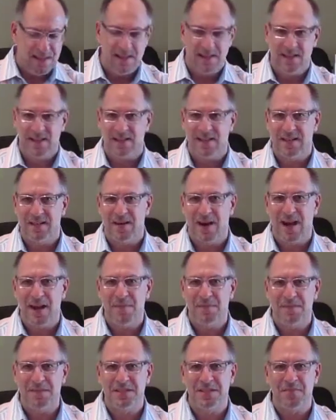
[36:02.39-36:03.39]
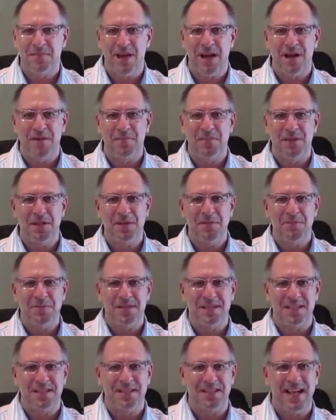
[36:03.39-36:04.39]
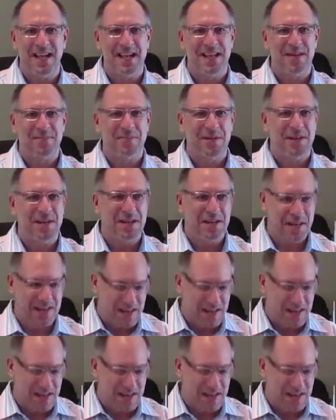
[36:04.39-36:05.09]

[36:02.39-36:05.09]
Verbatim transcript: and grab some emblems and stand up here,